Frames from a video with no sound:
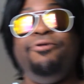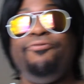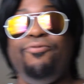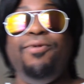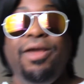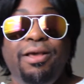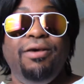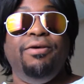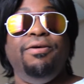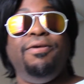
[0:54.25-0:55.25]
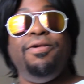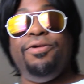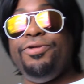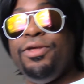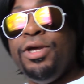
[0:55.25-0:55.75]
For real.
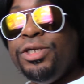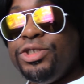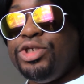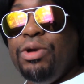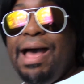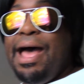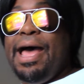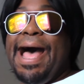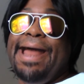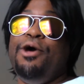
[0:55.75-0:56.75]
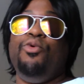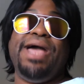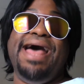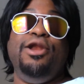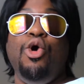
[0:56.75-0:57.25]
I don't
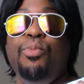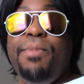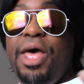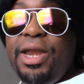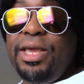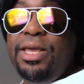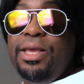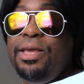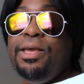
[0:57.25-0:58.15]
got no money.